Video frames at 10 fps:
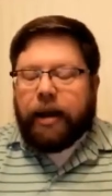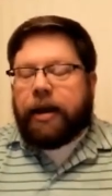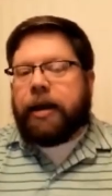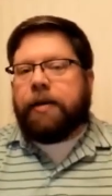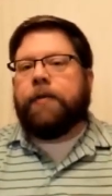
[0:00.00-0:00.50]

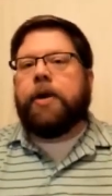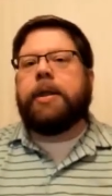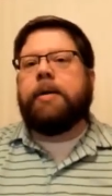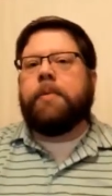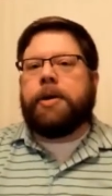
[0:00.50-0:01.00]
confront
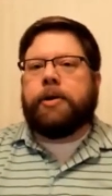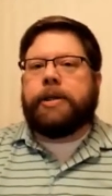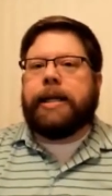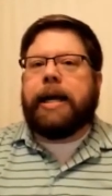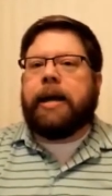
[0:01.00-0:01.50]
them with their
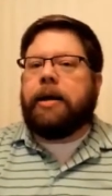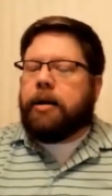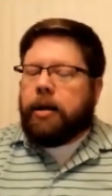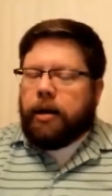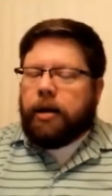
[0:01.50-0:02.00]
sin
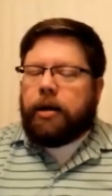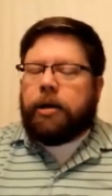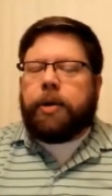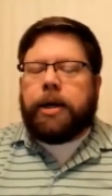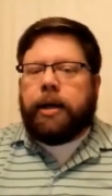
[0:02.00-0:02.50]

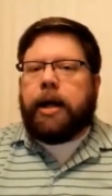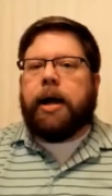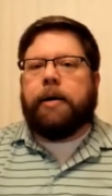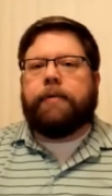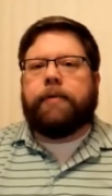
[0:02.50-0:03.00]
do it in
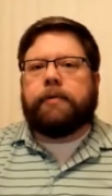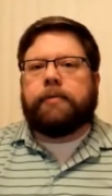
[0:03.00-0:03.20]
love